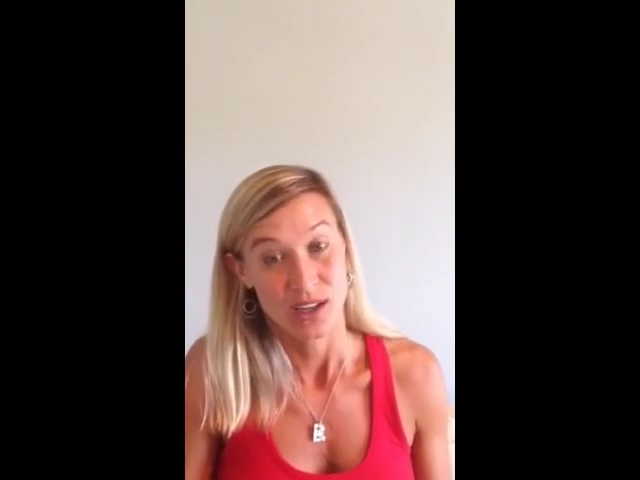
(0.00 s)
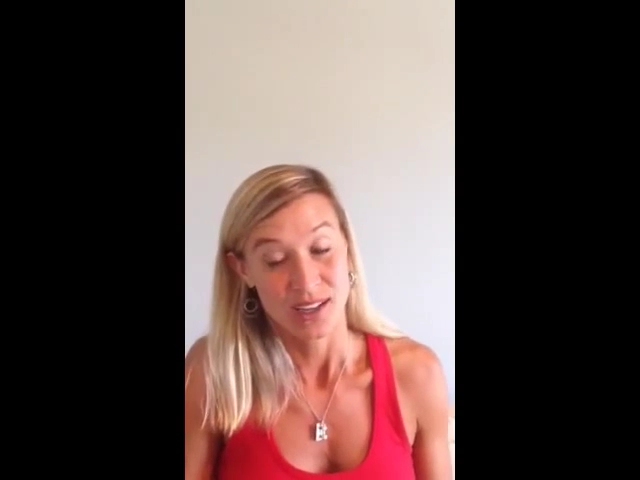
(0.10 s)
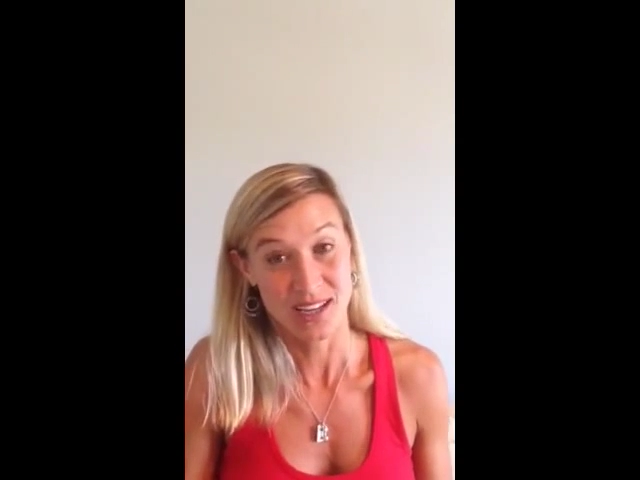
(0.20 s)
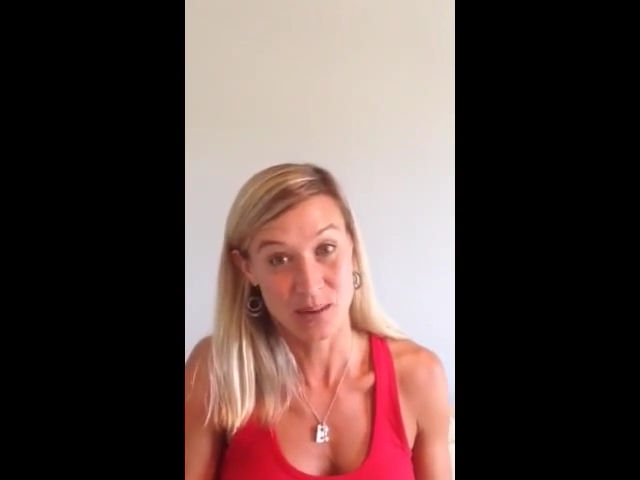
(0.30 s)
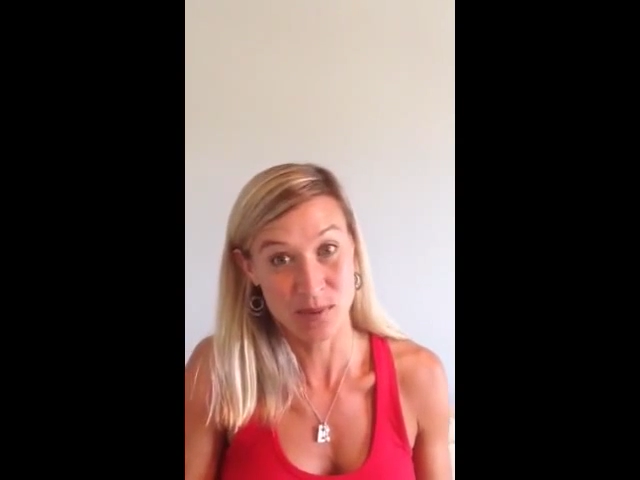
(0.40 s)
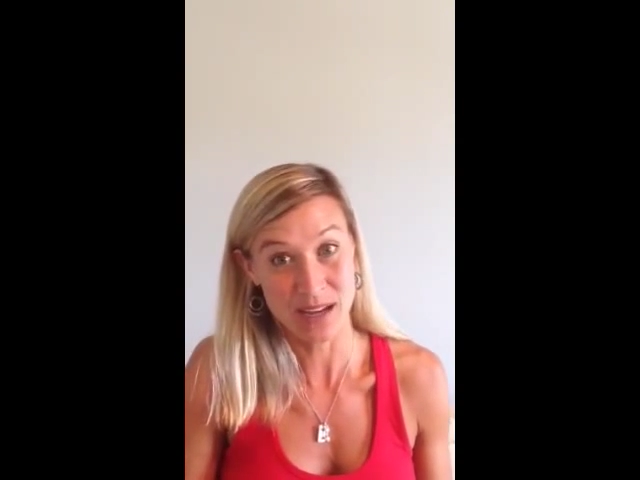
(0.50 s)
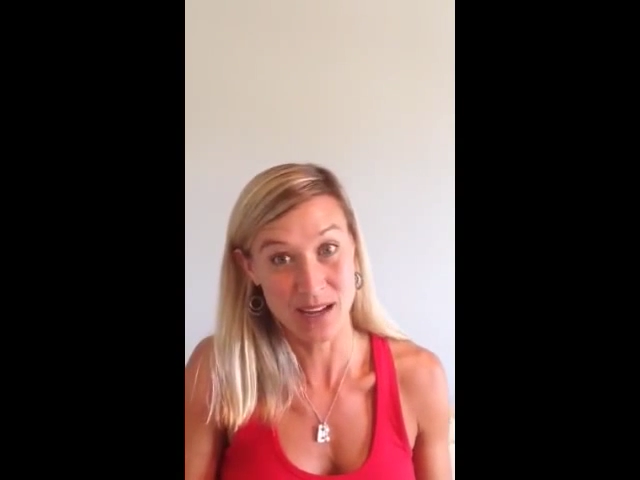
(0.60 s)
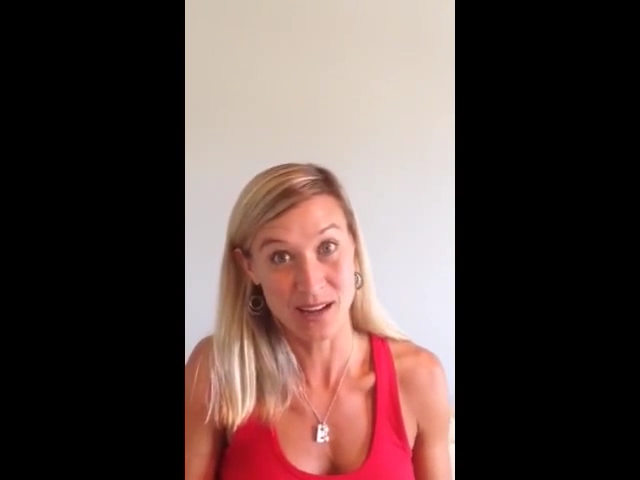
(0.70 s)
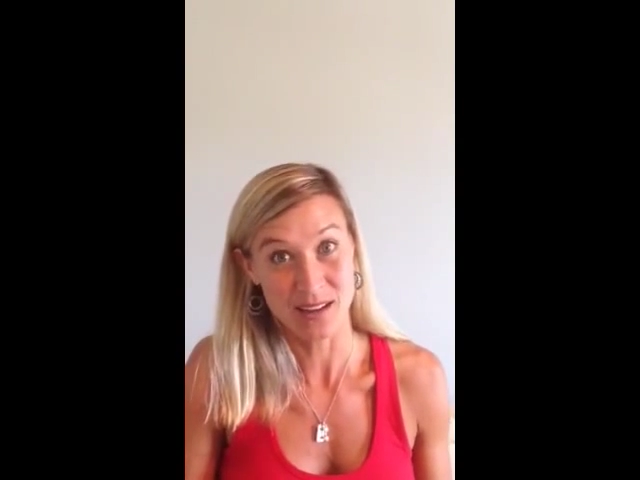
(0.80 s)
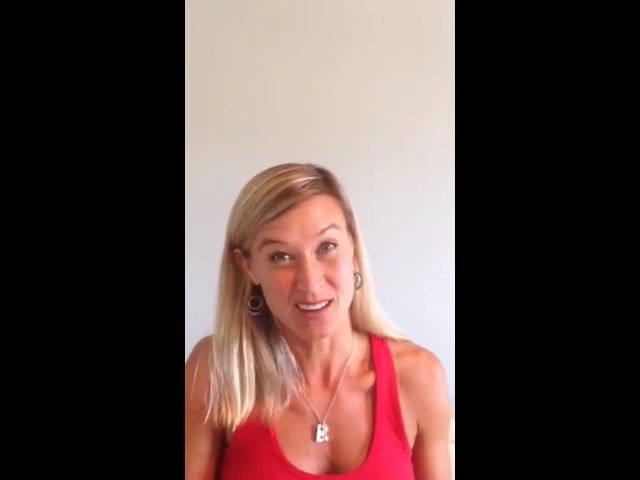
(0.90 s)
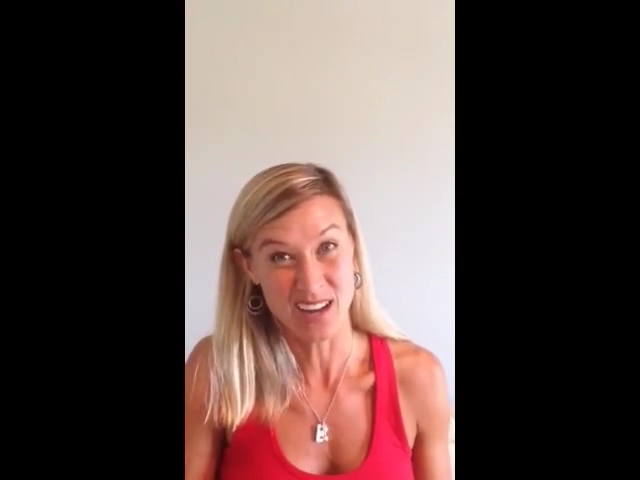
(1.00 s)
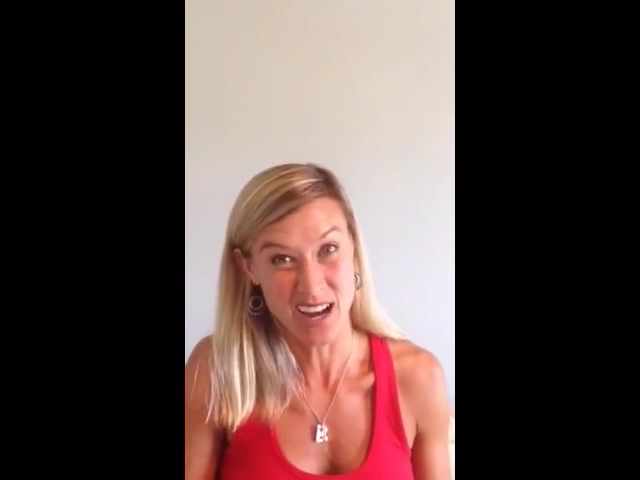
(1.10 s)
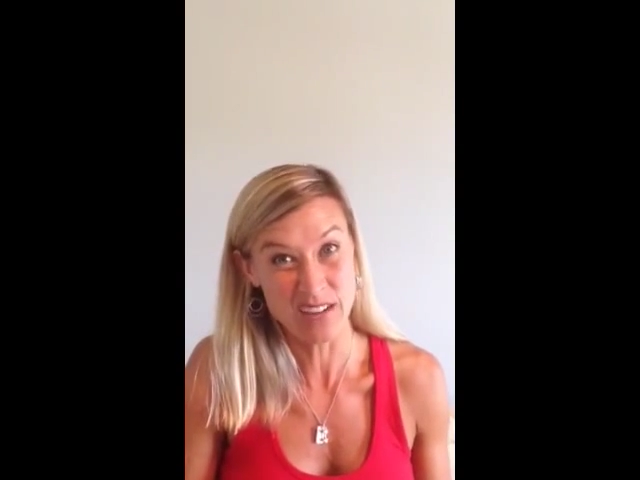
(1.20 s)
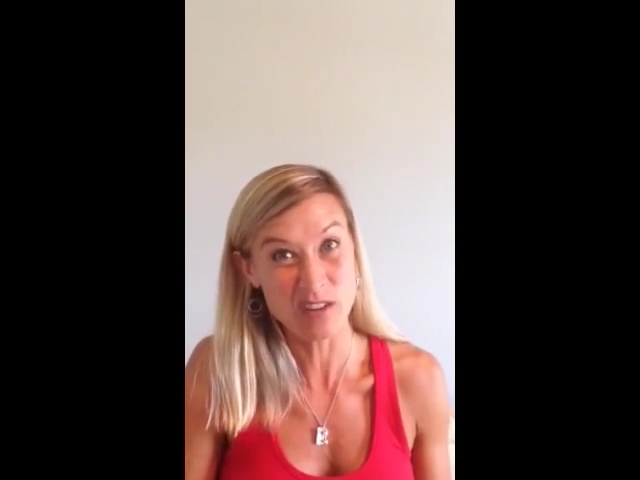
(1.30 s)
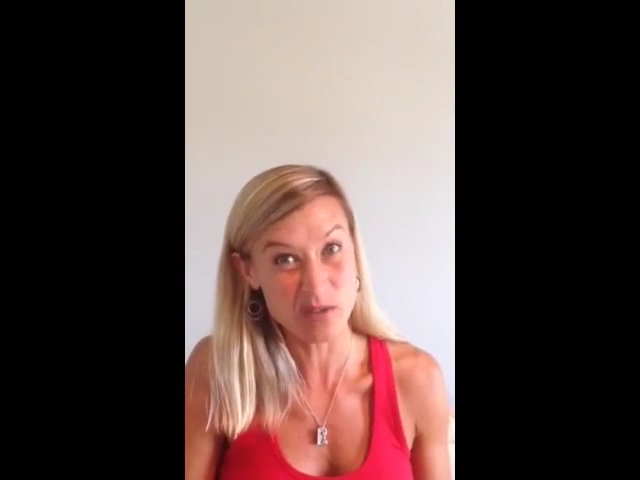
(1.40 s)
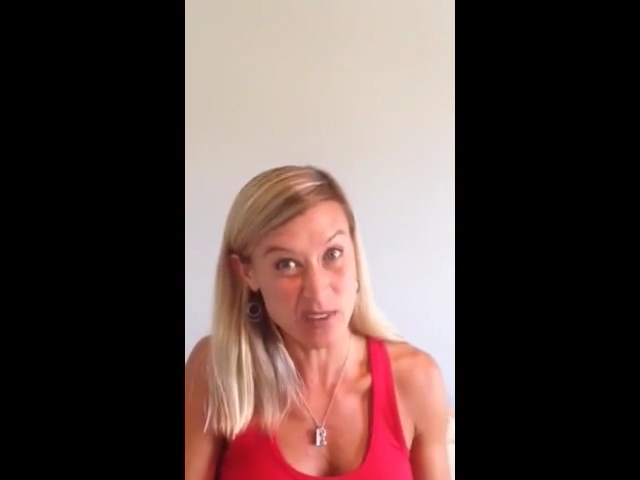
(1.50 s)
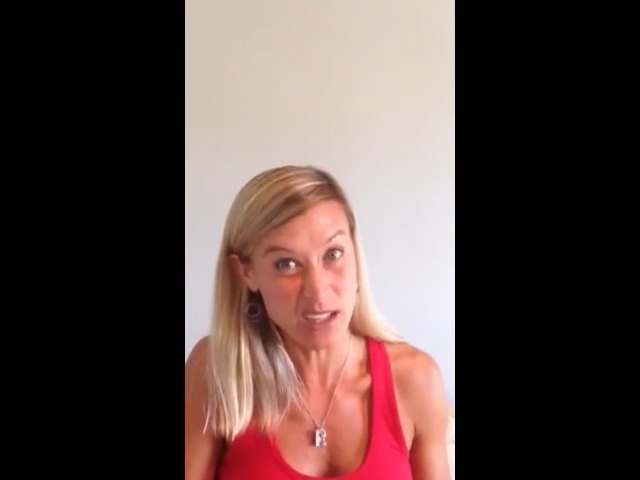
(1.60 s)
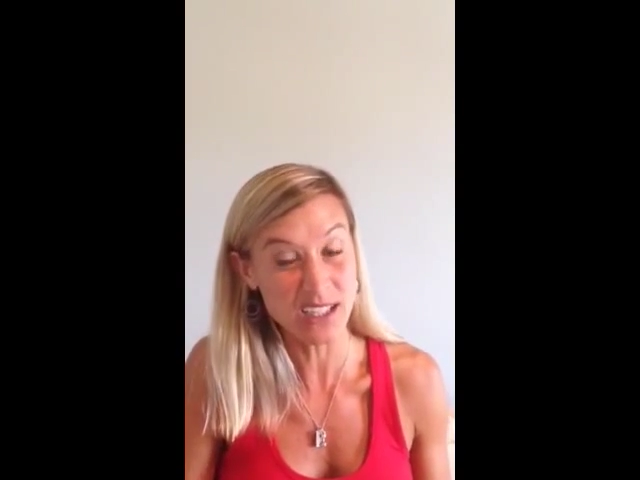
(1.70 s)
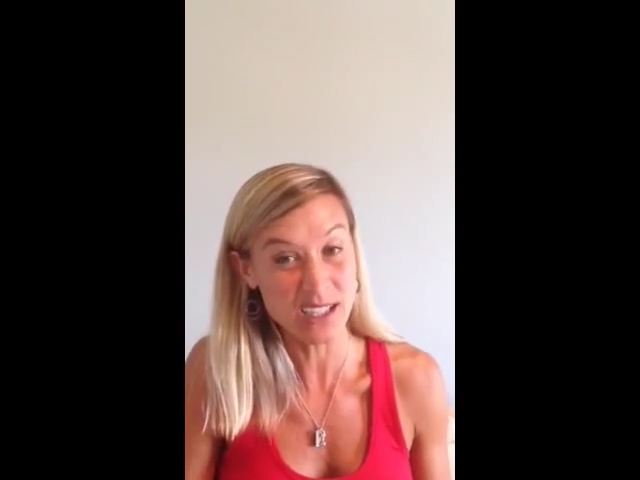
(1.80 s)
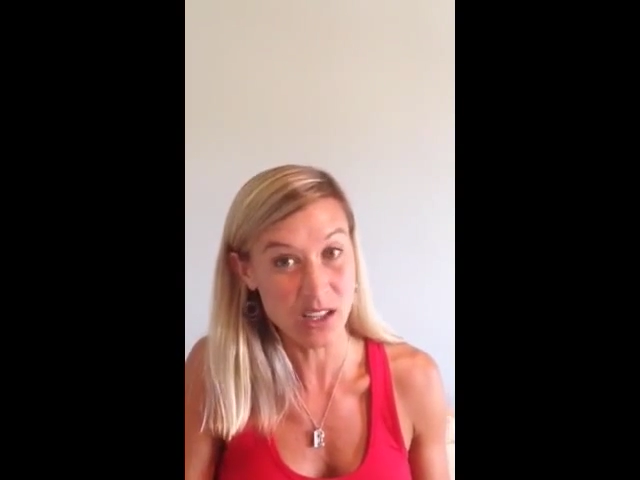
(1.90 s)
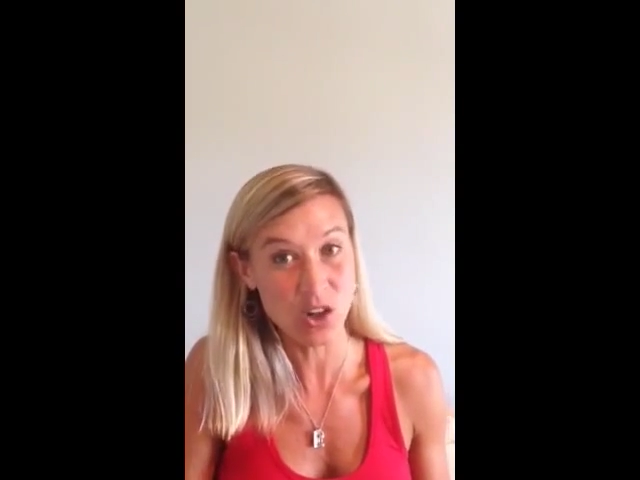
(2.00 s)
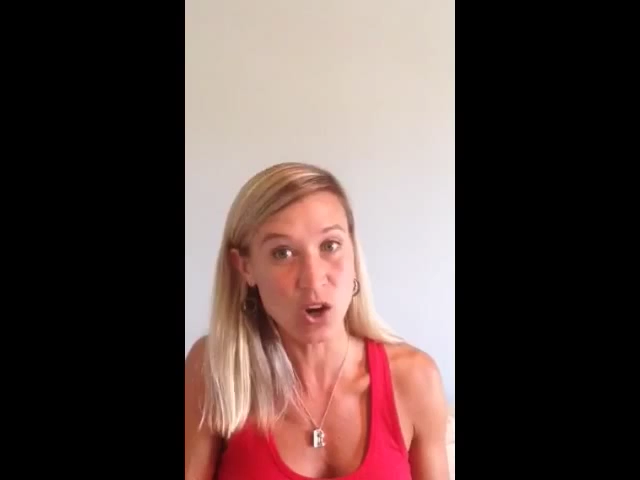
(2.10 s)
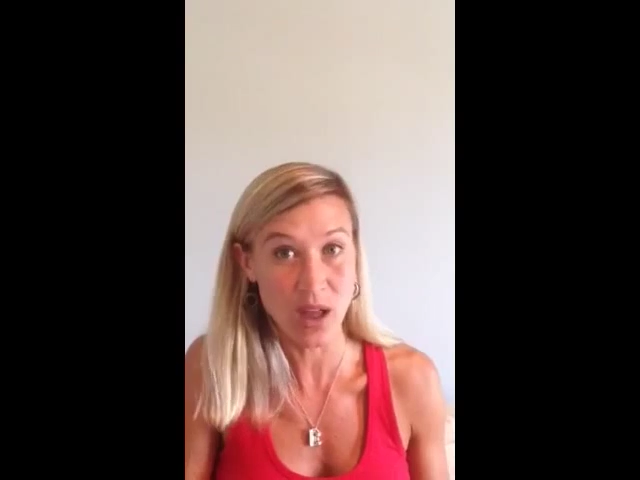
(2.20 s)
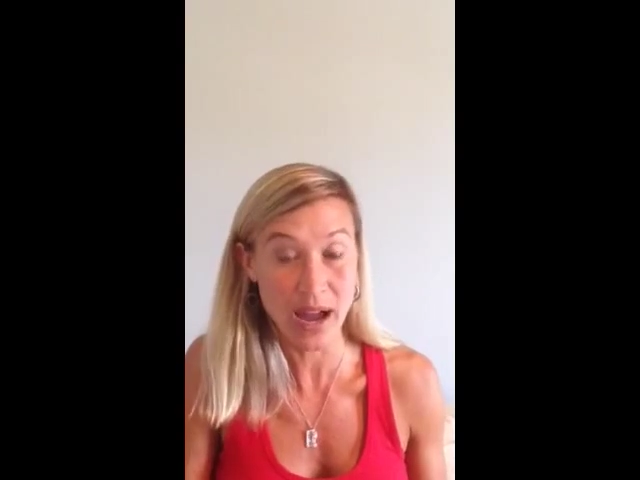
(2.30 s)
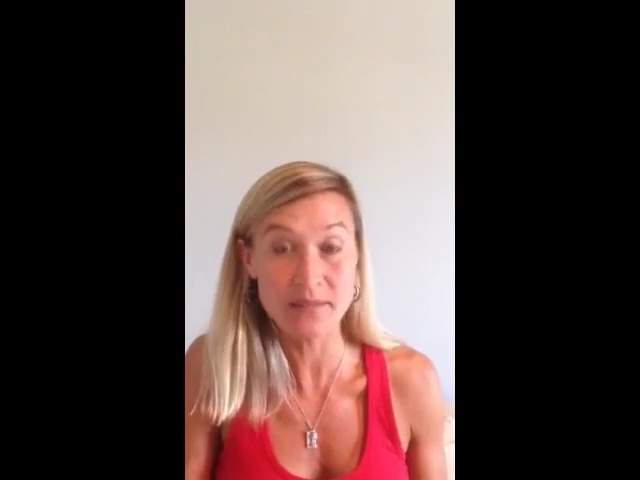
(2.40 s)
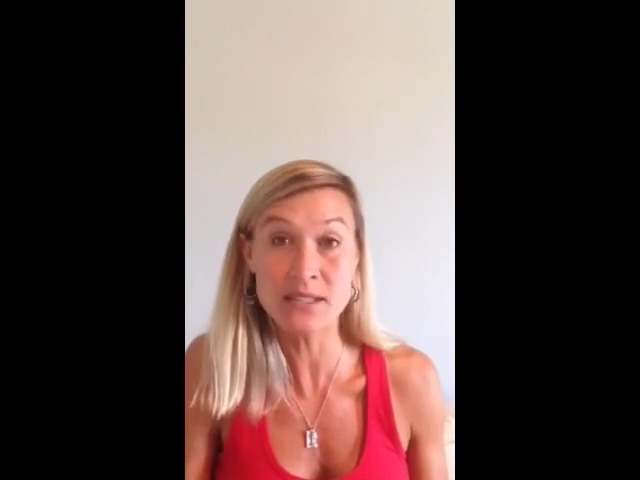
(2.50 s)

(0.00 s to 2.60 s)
can be kind of a villain in our lives.